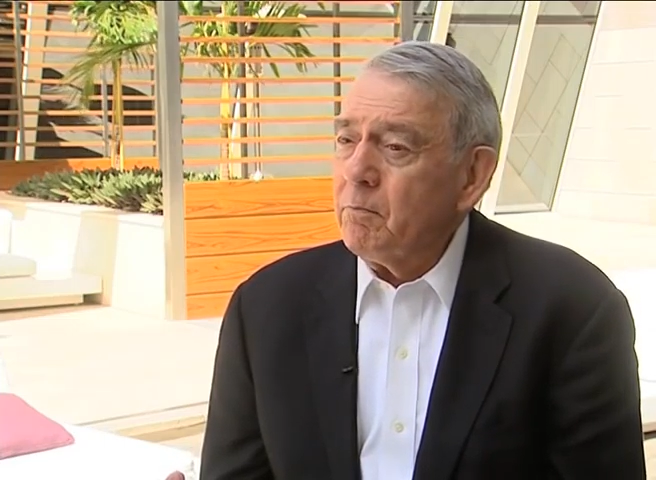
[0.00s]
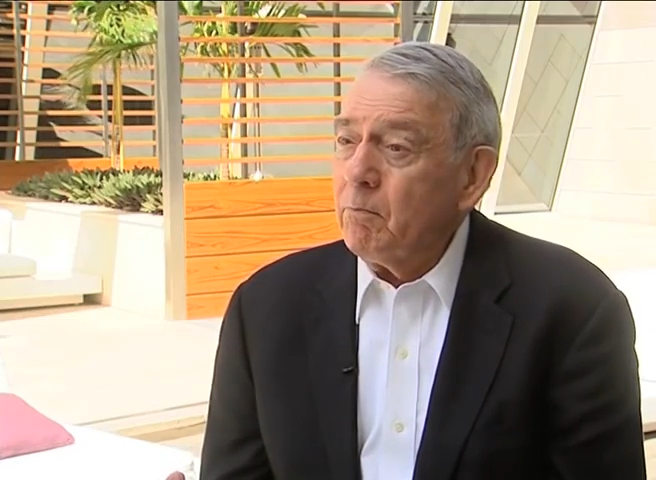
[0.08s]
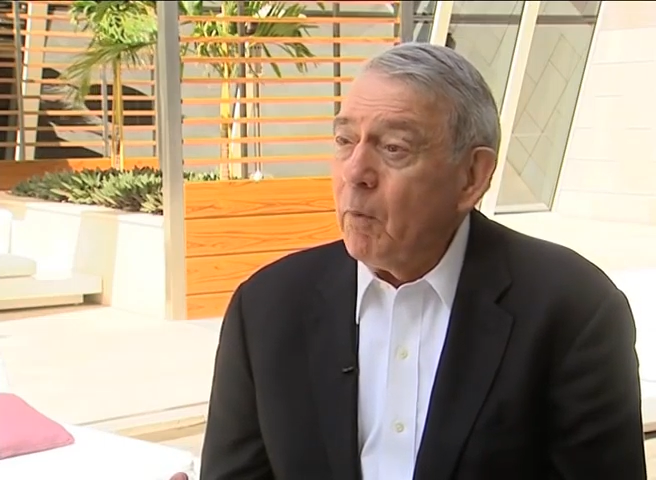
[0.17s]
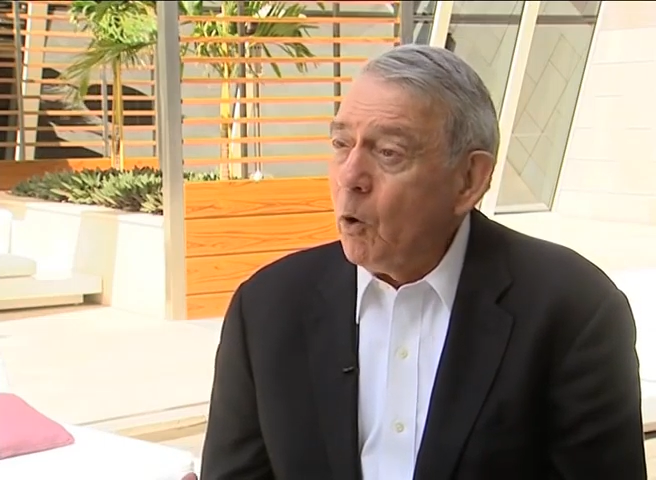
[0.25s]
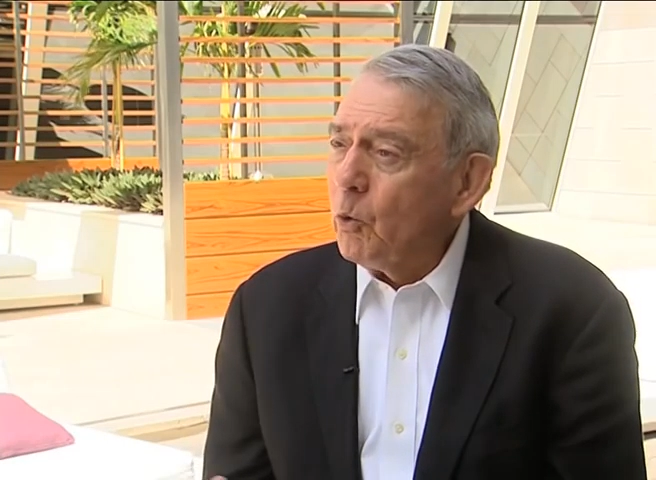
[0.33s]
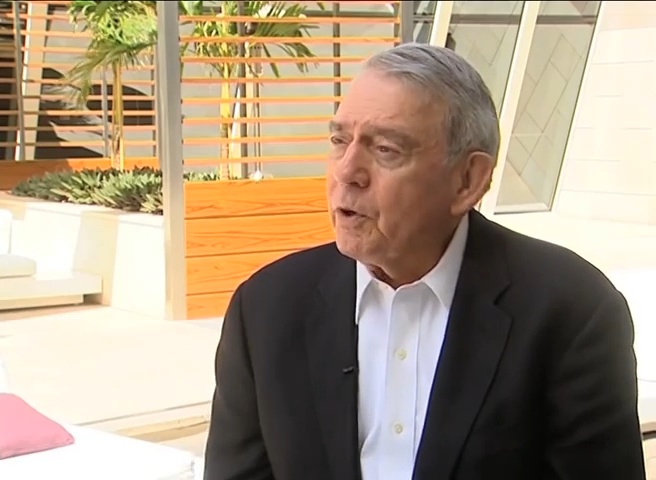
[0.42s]

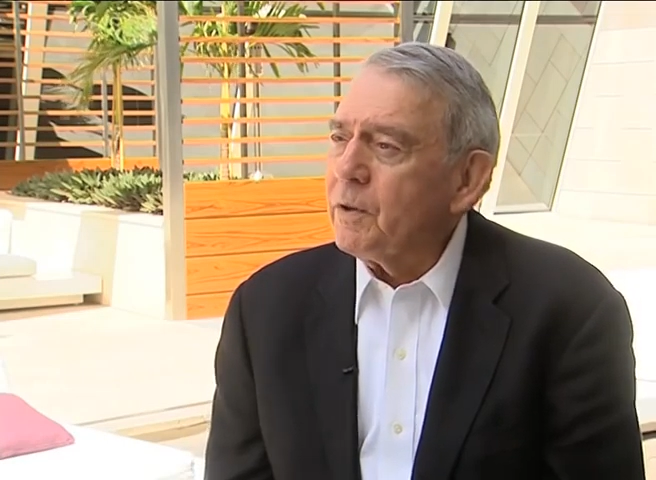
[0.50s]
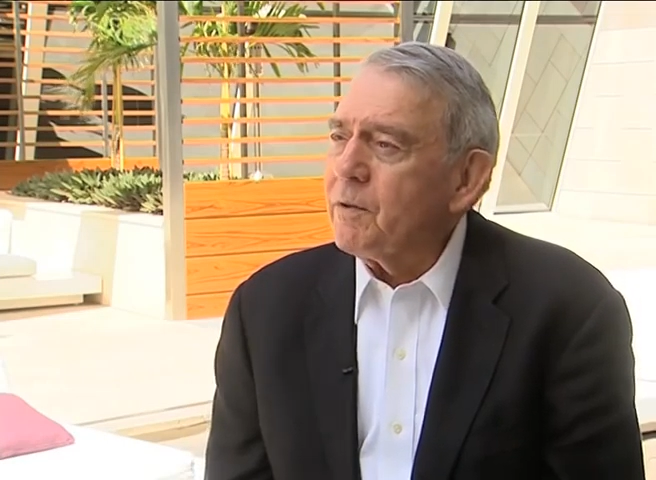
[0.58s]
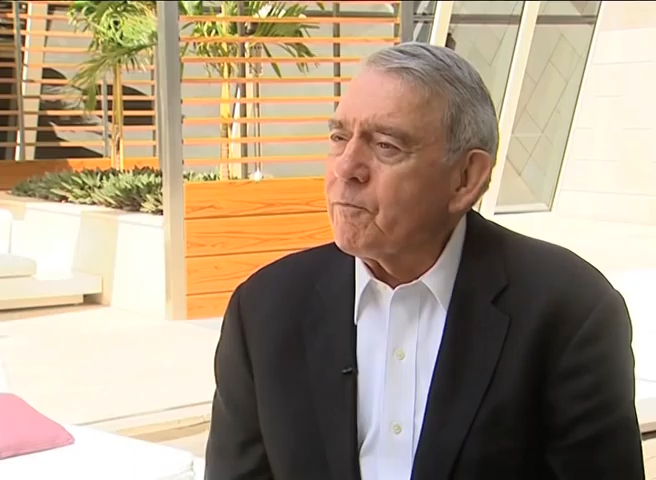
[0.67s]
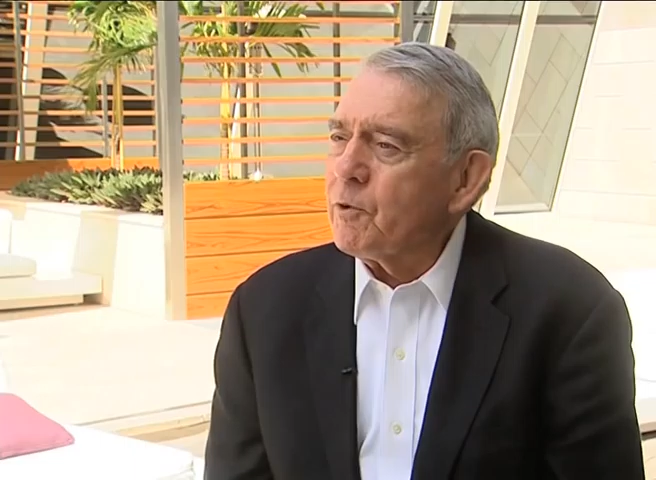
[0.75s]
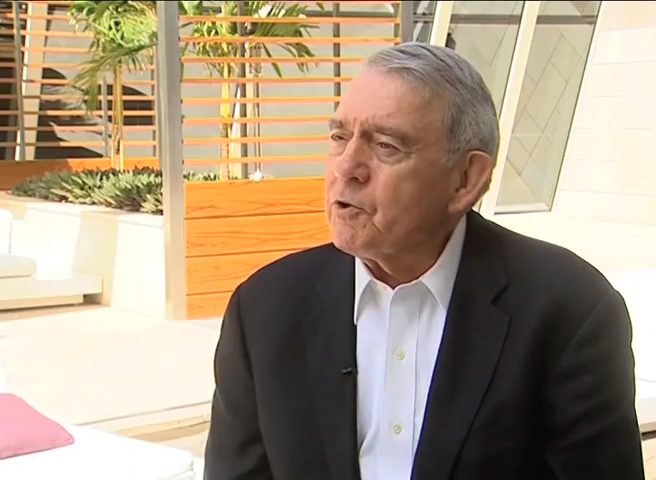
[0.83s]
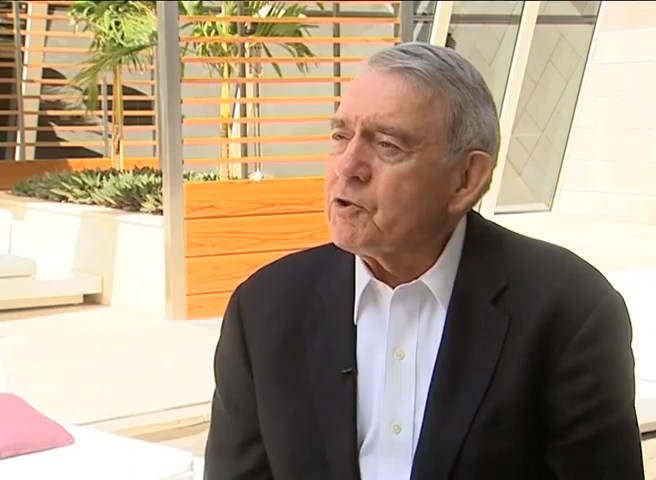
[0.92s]
molded the
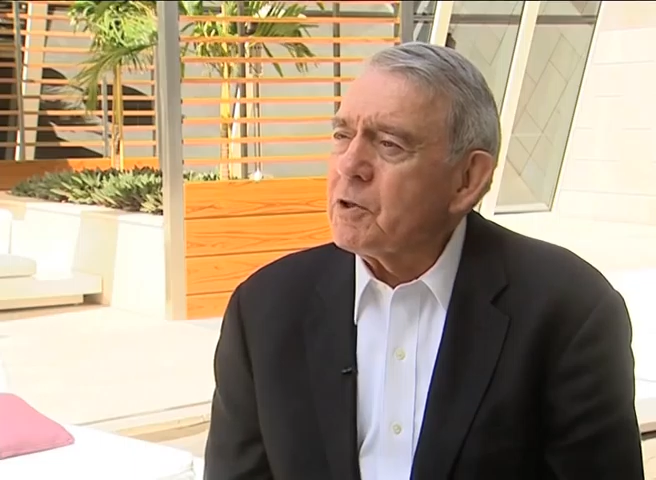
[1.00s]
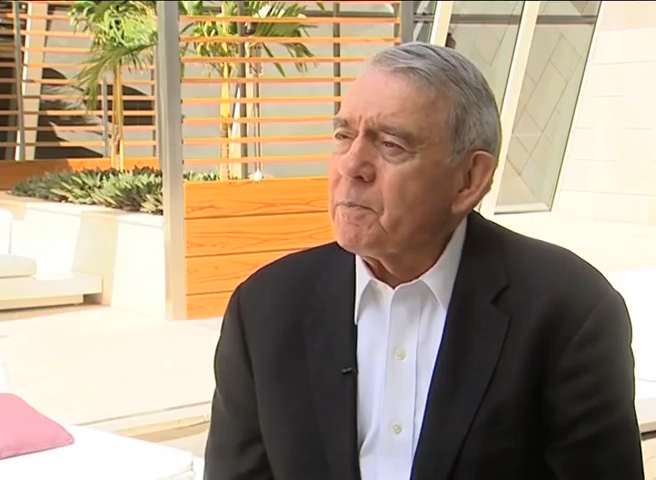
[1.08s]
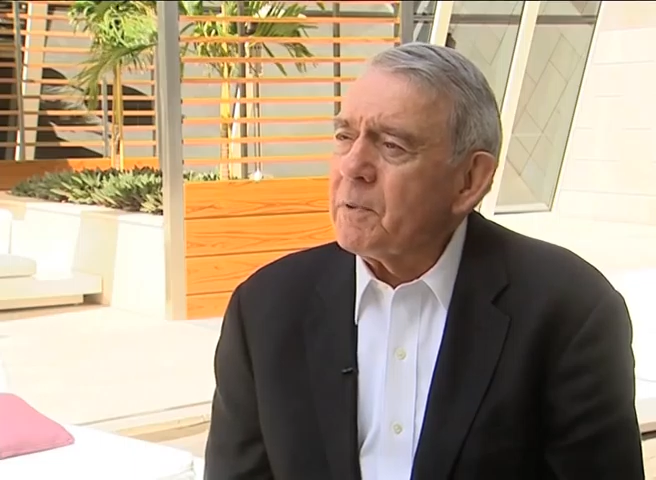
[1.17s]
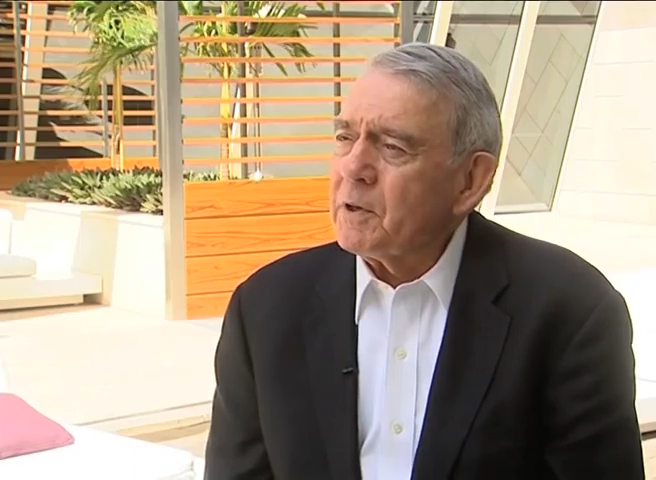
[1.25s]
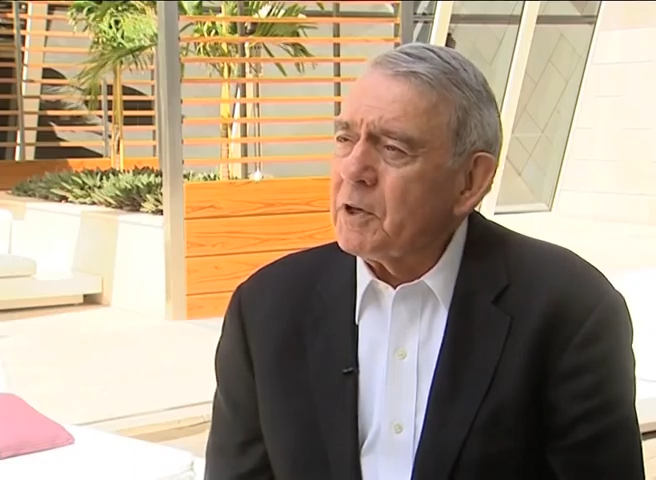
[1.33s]
friendship and